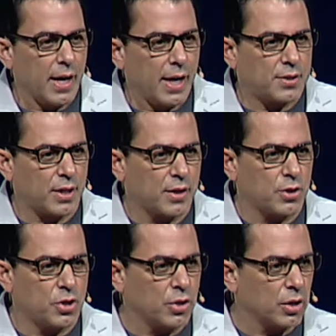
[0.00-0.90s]
He said,
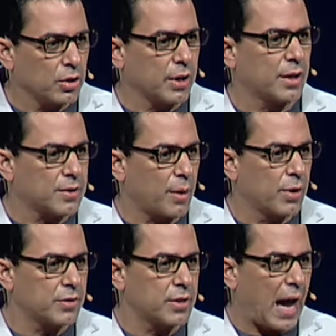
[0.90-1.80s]
because you could look at
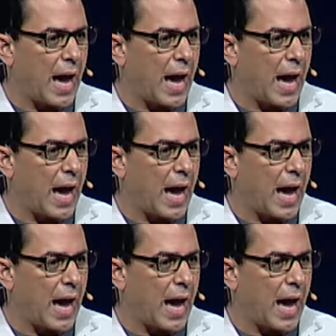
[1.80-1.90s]
someone and say,